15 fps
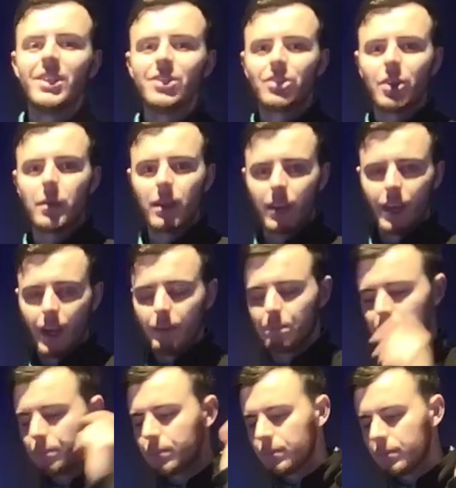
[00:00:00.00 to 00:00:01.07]
showing that
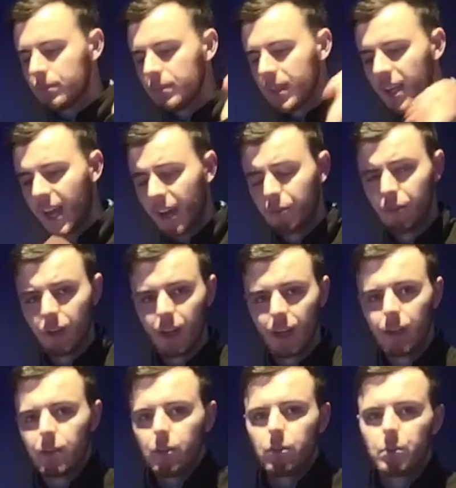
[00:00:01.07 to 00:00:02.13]
after an
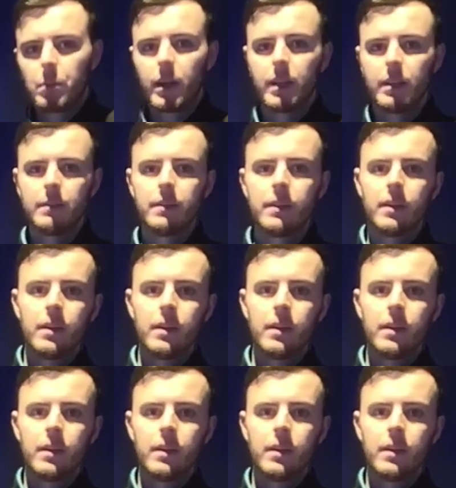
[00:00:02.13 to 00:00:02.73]
ankle sprain,